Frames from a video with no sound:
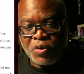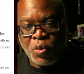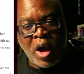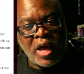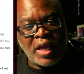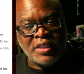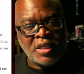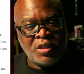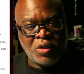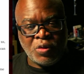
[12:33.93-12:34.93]
While I
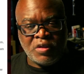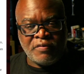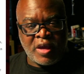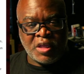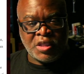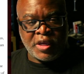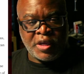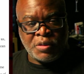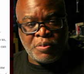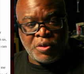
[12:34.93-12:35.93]
didn't know Savannah
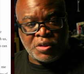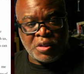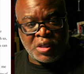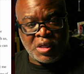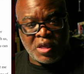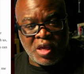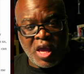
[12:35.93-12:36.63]
Jenkins personally,